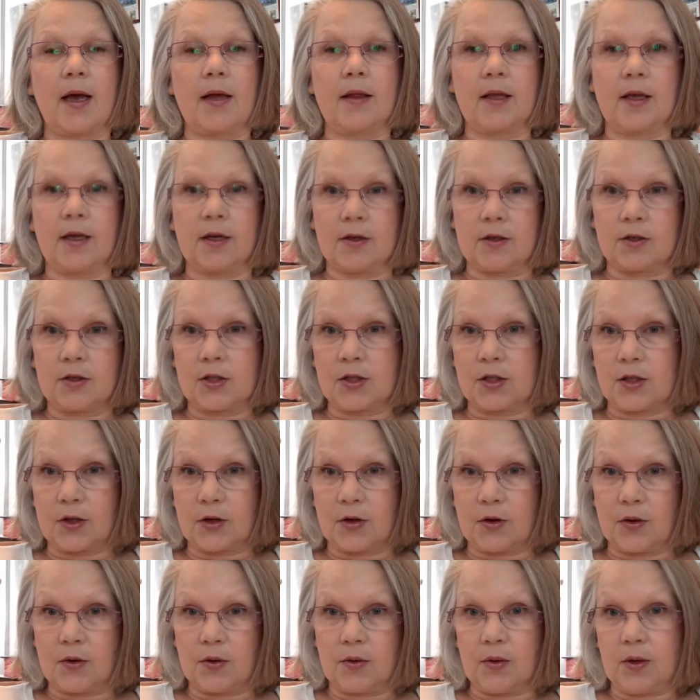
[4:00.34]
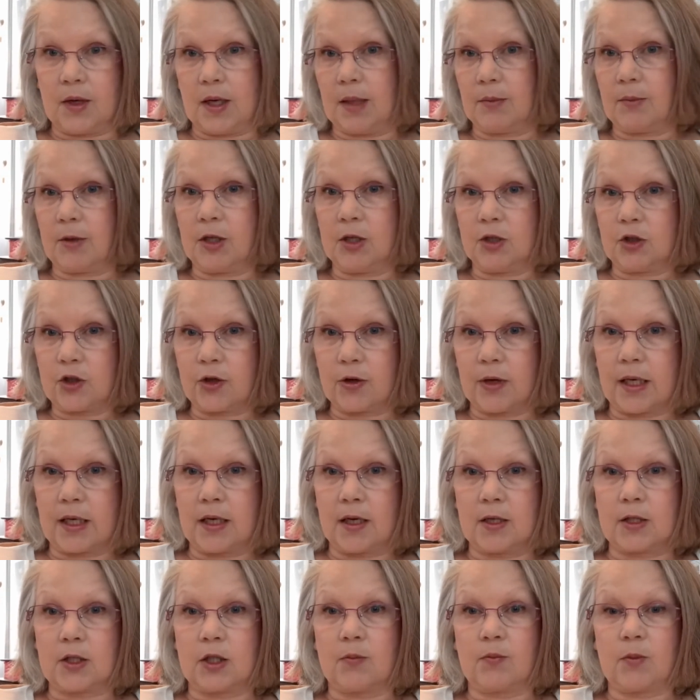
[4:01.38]
here, so I'm gonna try
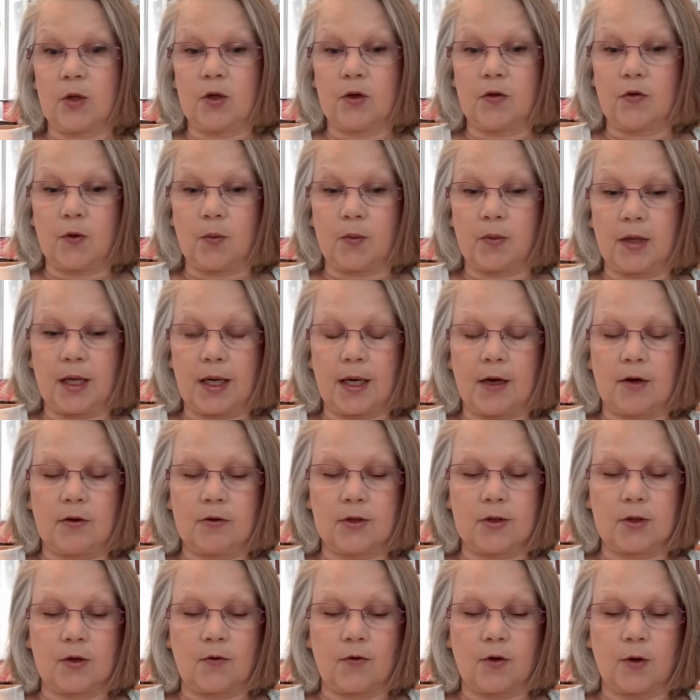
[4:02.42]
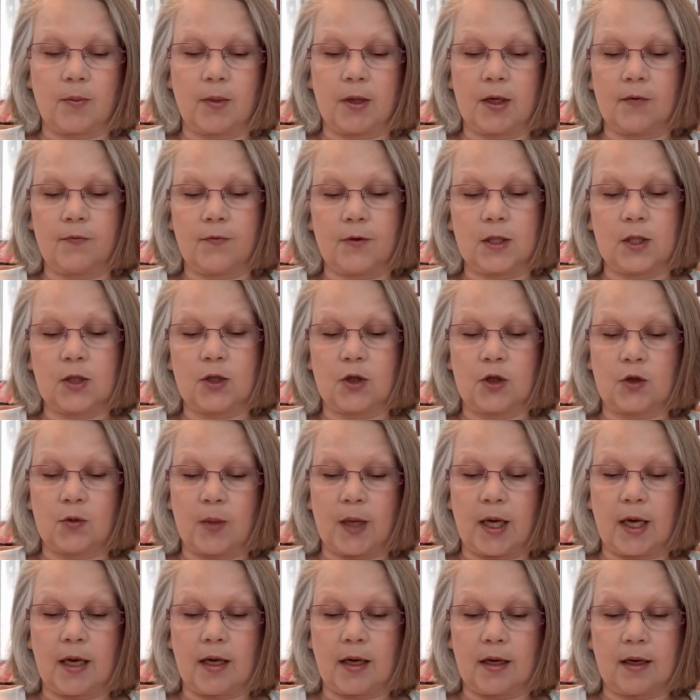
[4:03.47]
not to mute if a plane goes over, but if it's too
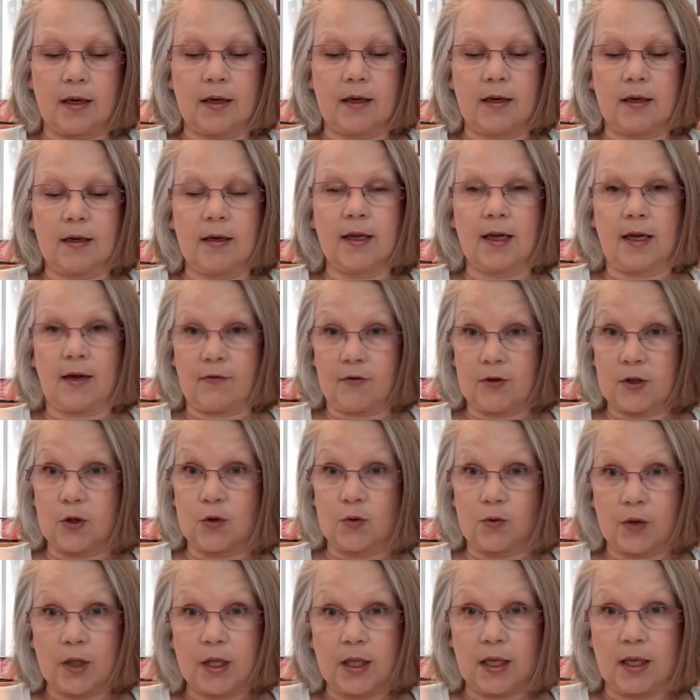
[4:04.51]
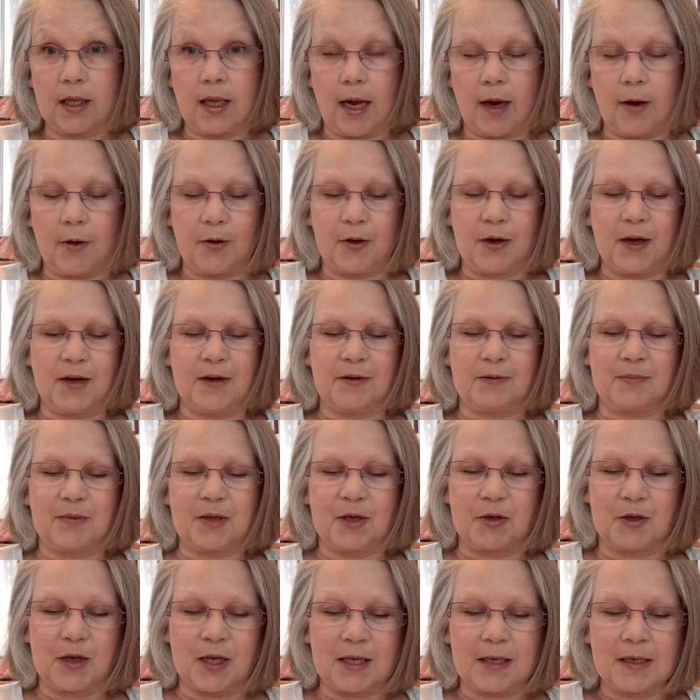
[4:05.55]
bad, like if it's really loud, I'll
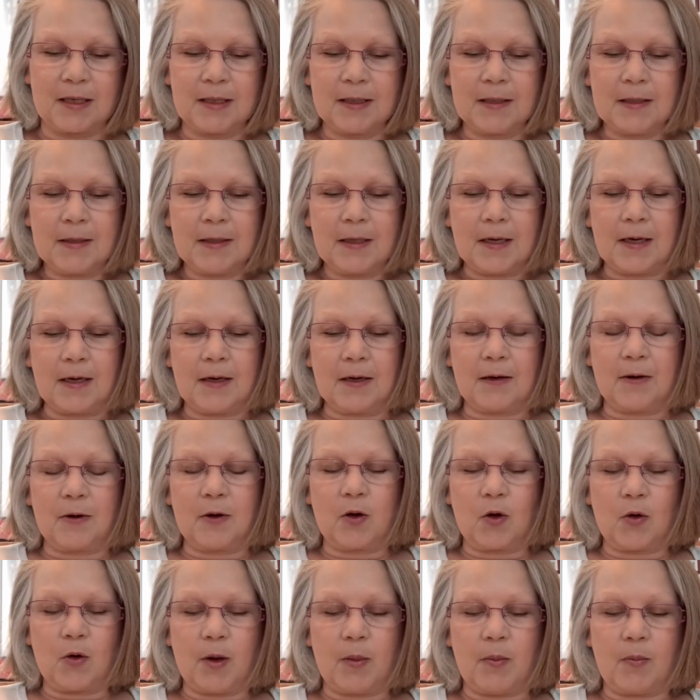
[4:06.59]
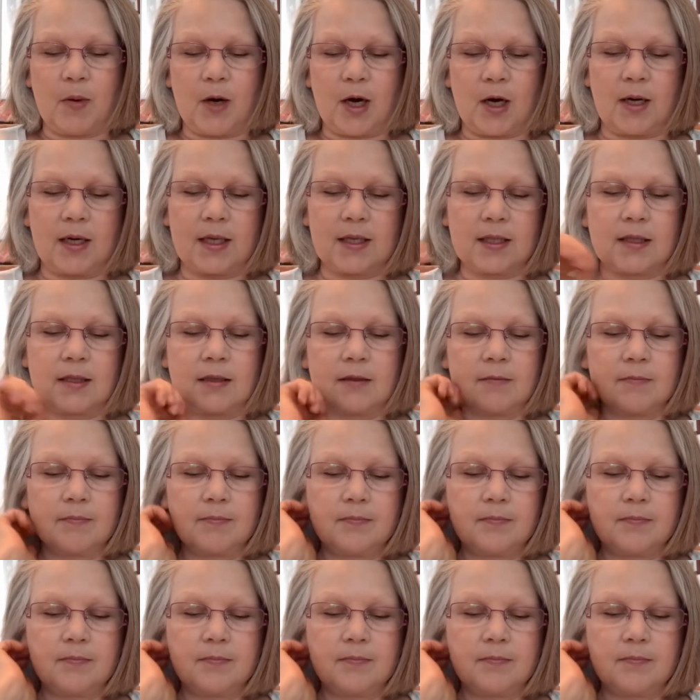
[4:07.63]
mute it. I'll go on pause.